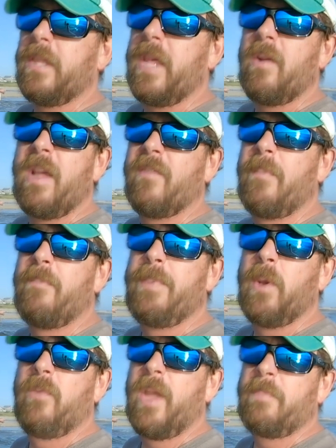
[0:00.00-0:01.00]
They don't have a
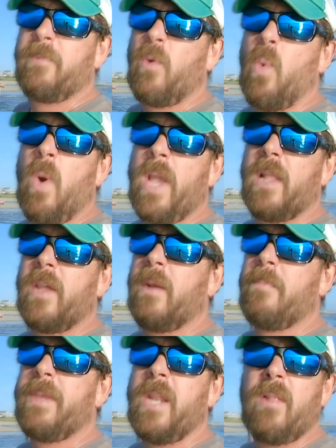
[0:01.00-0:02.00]
buildup of oil in them,
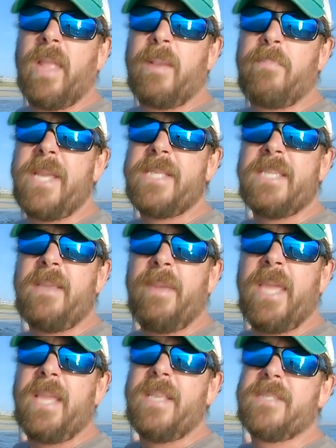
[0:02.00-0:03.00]
you know, like
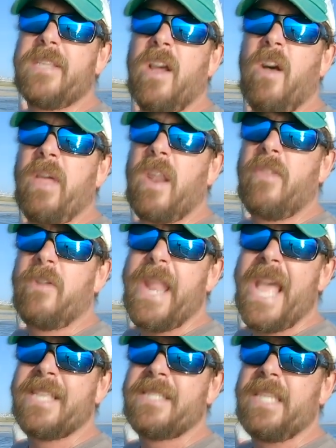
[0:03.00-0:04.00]
PCBs and all that other
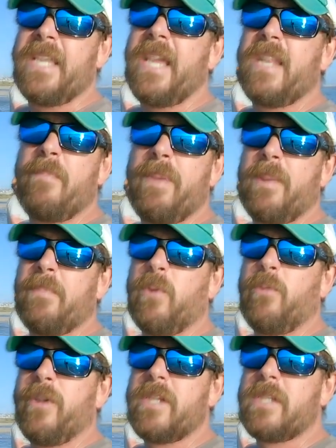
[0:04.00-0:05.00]
nasty you get in a big
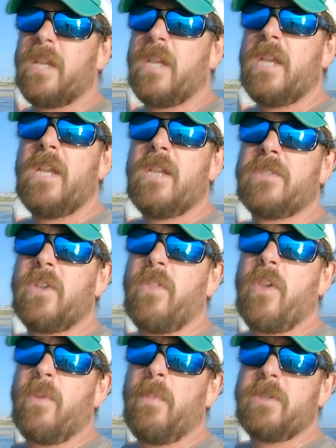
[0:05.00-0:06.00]
bluefish. So
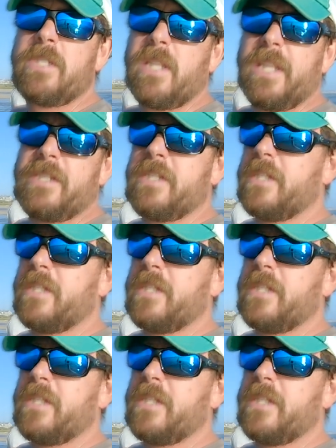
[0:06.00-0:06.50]
they're the most delicious.